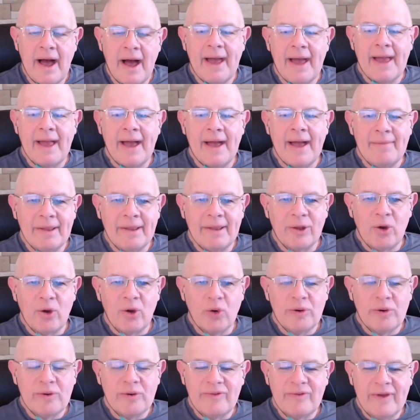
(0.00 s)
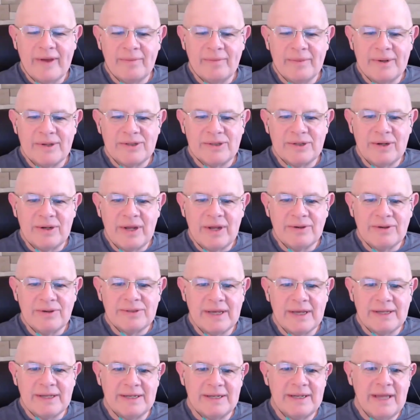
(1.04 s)
Hi, I'm Alan Cordery with Van Breed
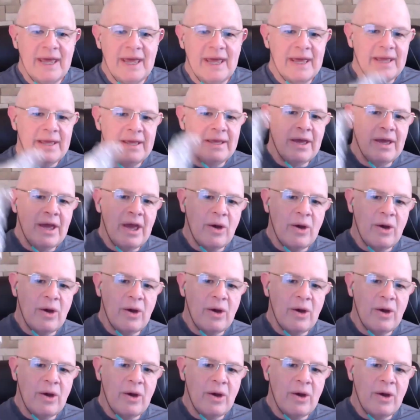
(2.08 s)
Studios, and today